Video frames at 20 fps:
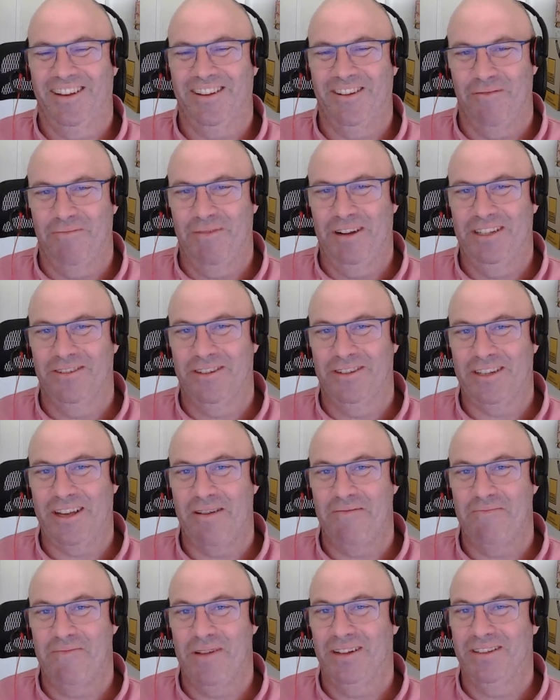comments which
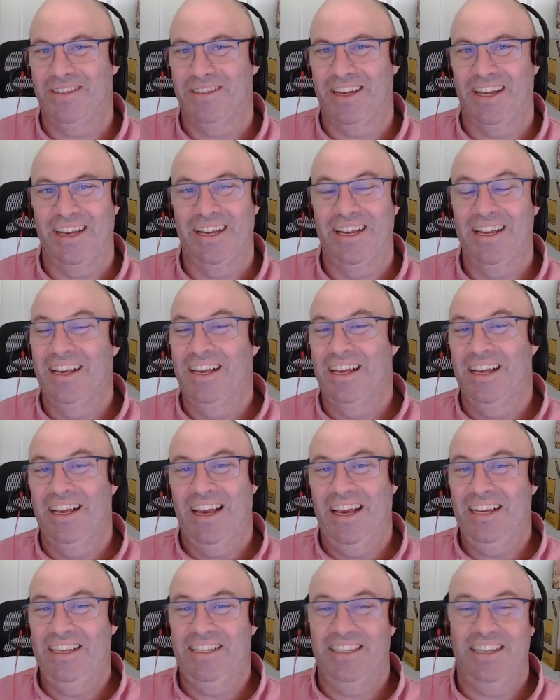came about saying
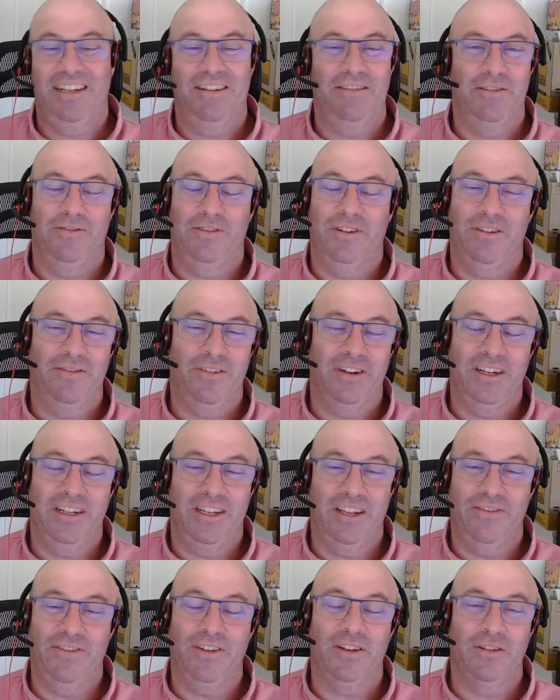he said it was very, very
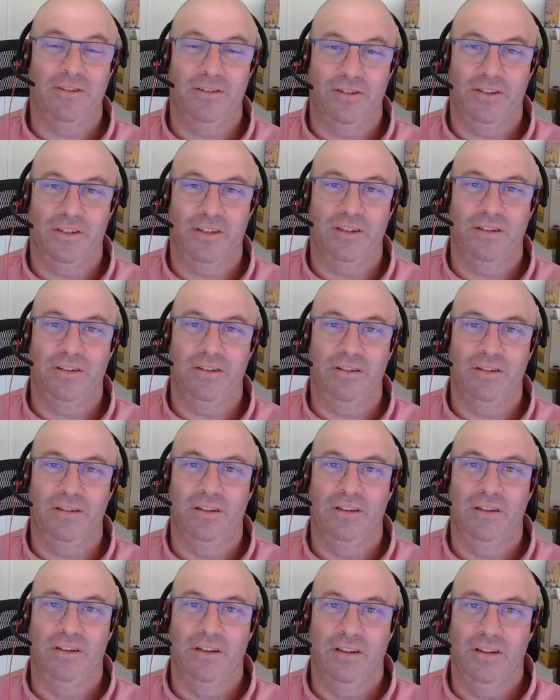difficult to
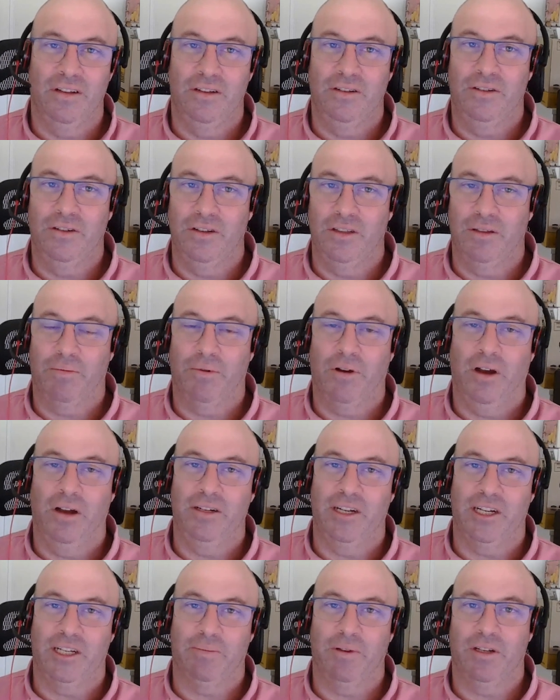do the
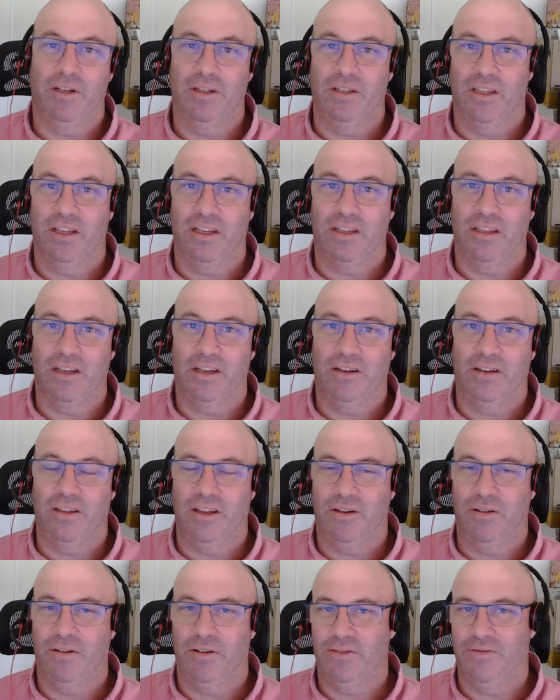projects because of the
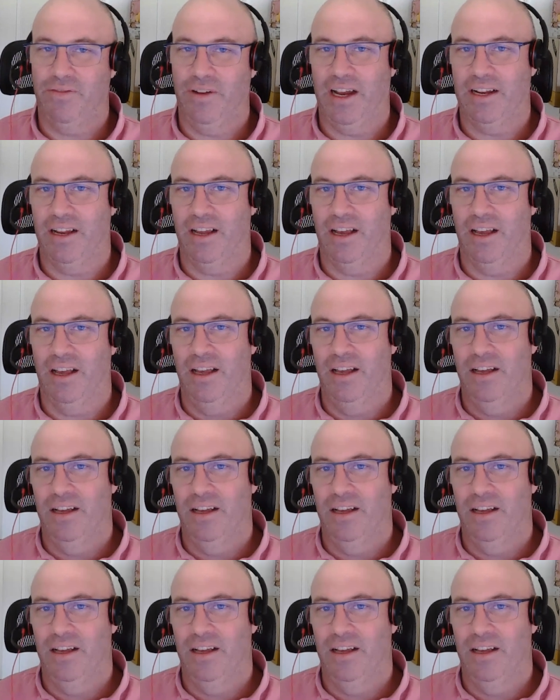cost factor.